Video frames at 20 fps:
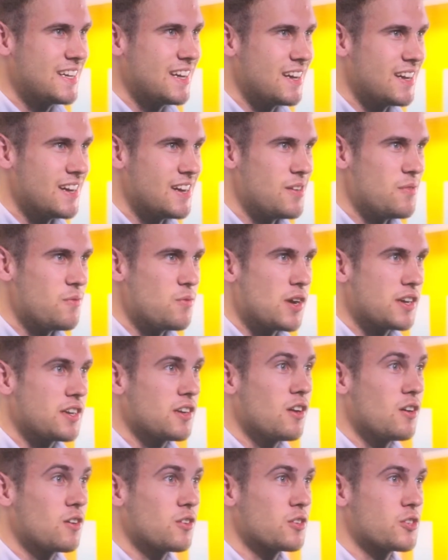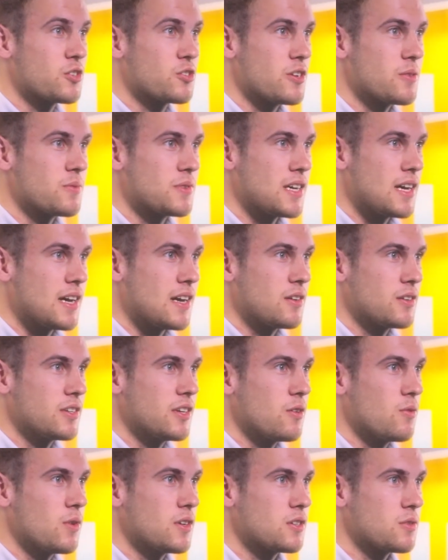Um, we had a lot of good trips out. You
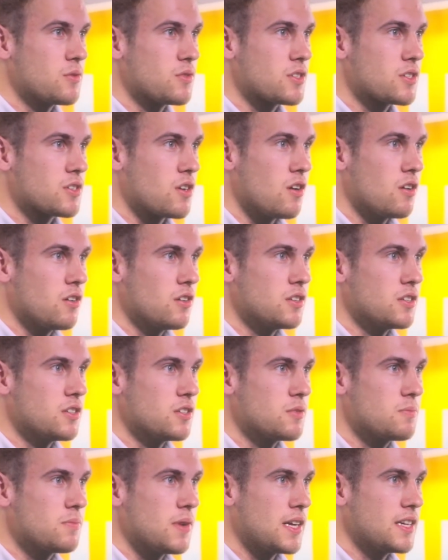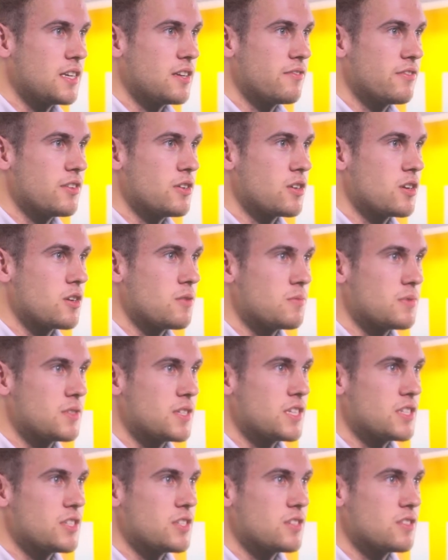know, went up to Scotland, played in a few
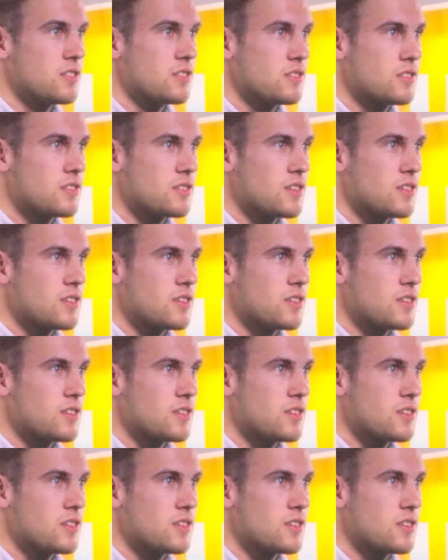competitions.